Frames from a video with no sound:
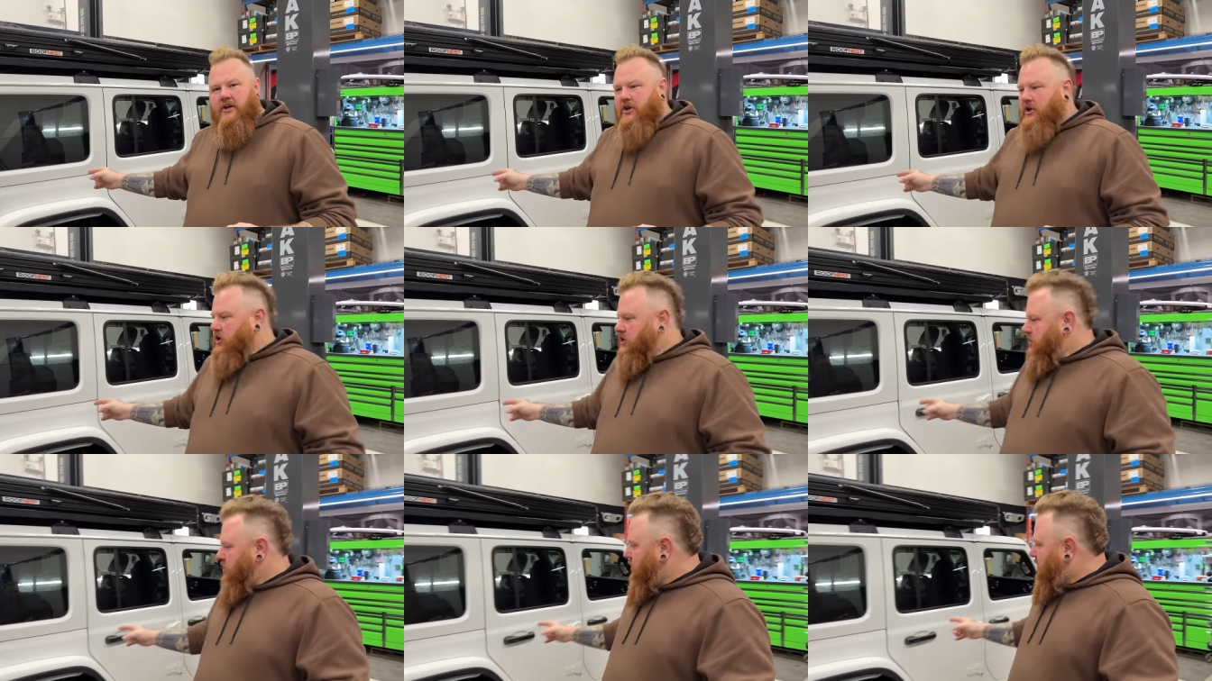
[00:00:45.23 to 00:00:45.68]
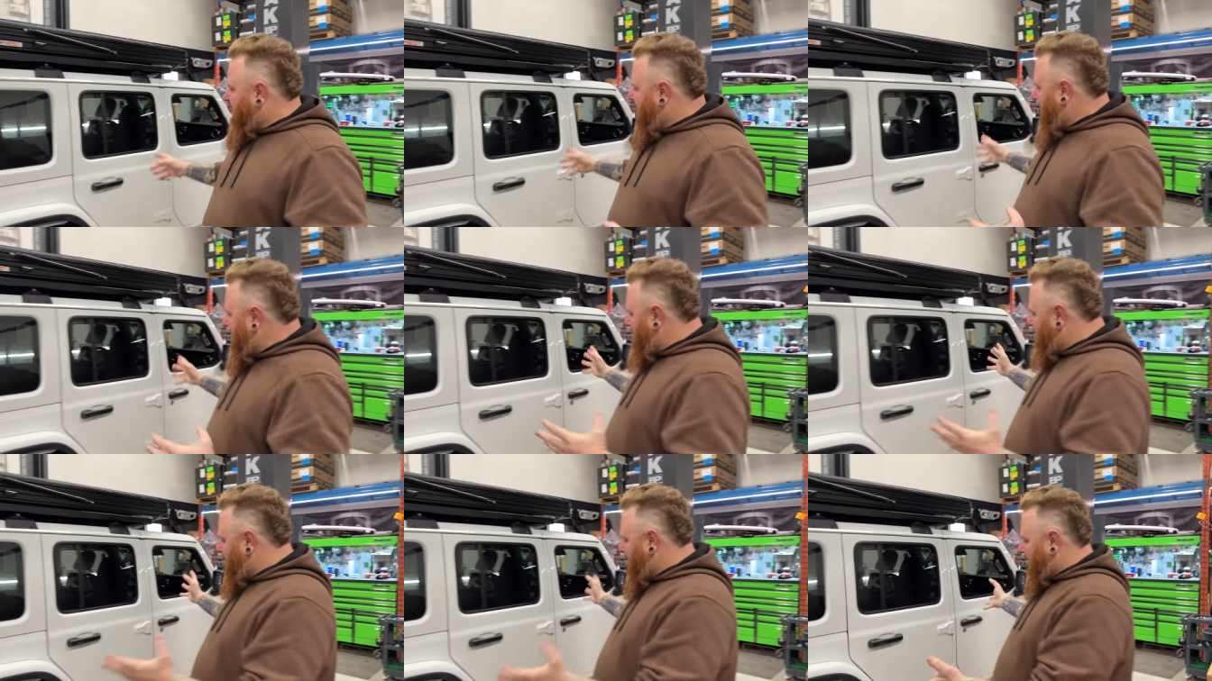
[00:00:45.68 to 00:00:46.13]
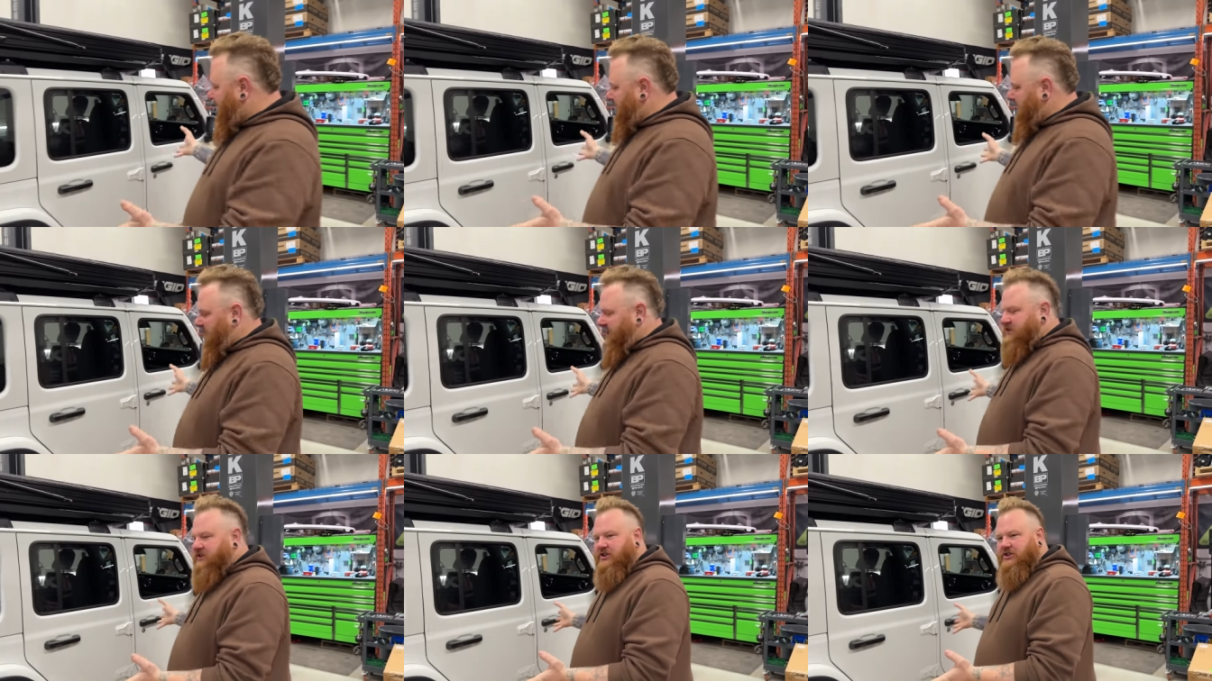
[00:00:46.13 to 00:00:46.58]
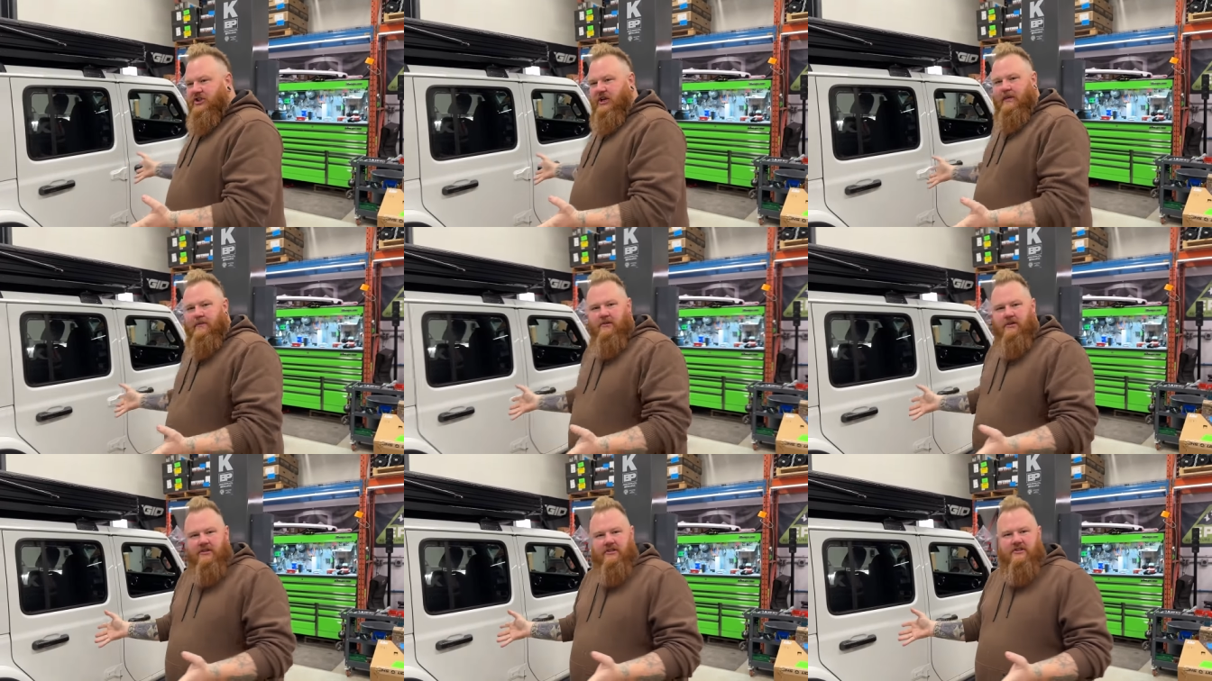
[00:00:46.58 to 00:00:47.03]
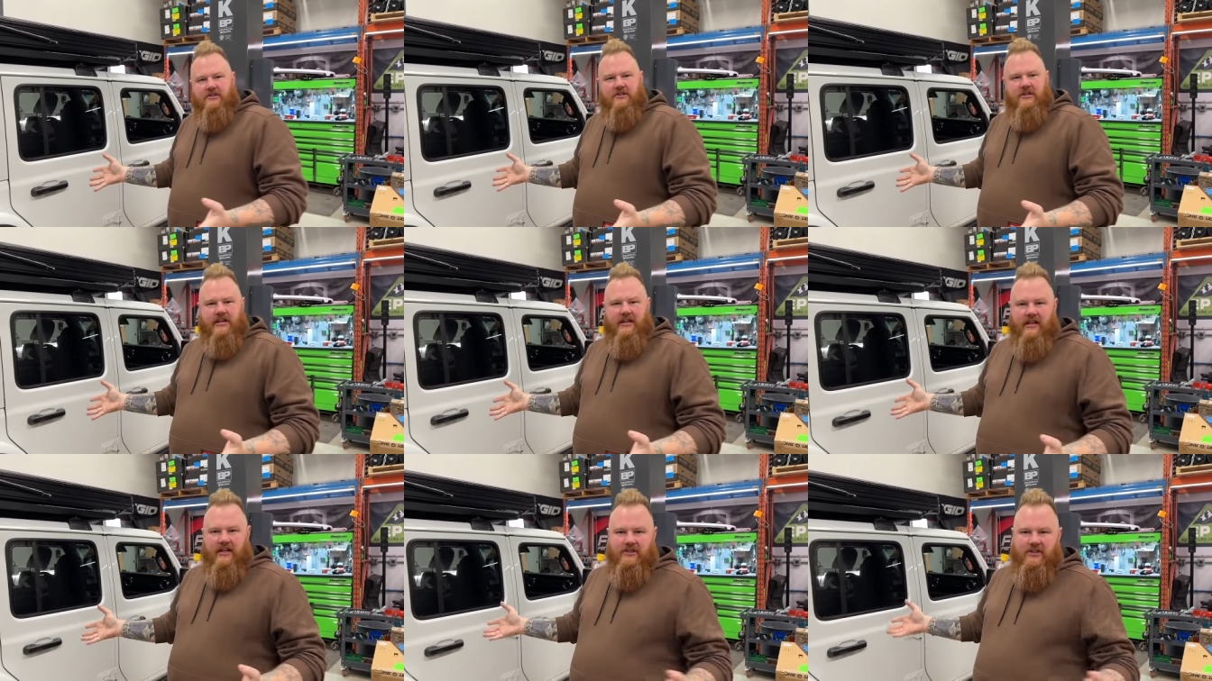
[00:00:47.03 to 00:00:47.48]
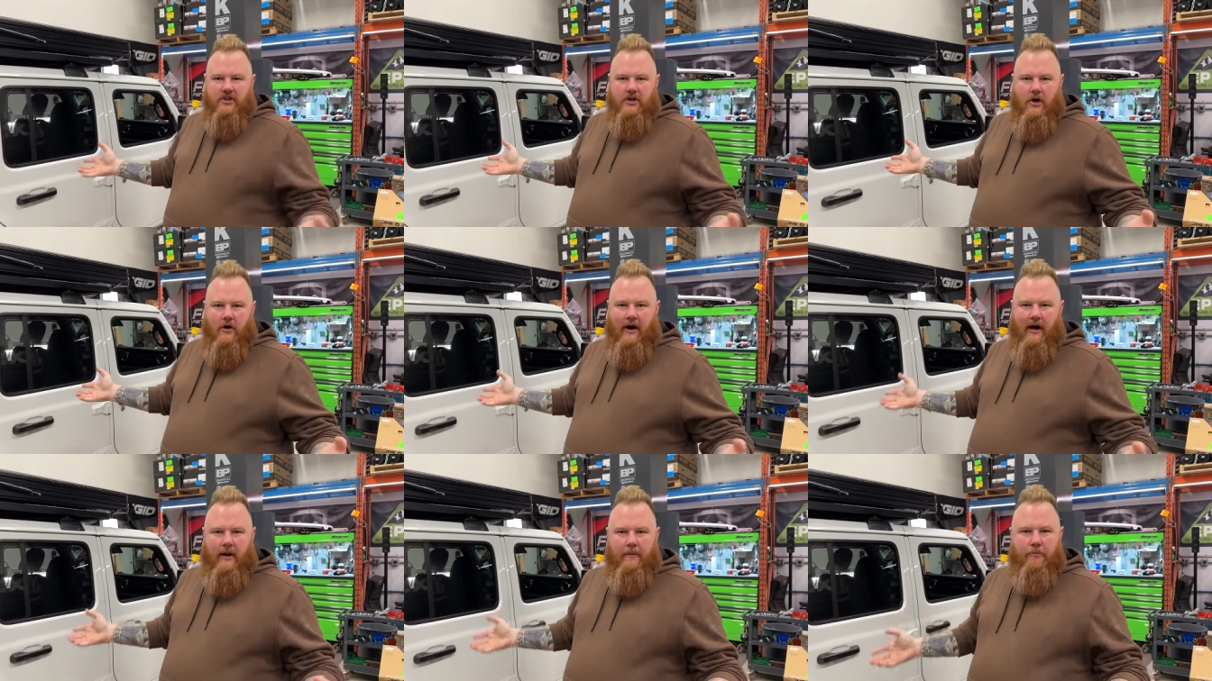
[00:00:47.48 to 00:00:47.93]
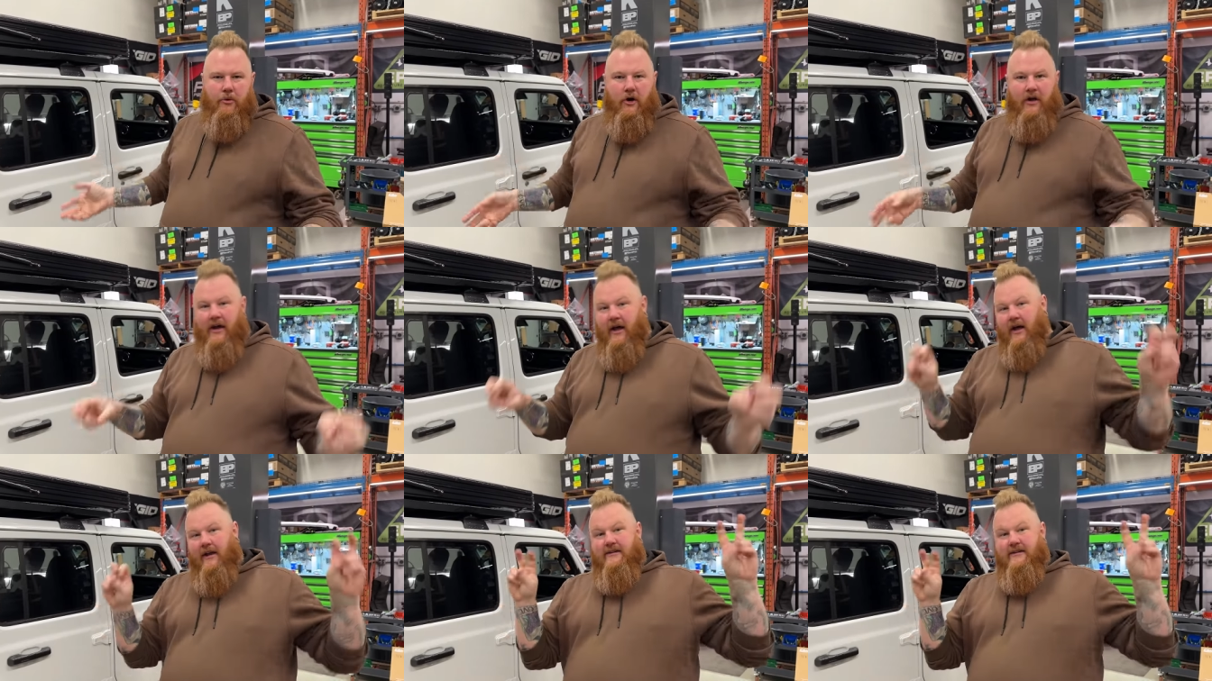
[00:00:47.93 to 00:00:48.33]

you, you can't recognize the Jeep because he doesn't know how to put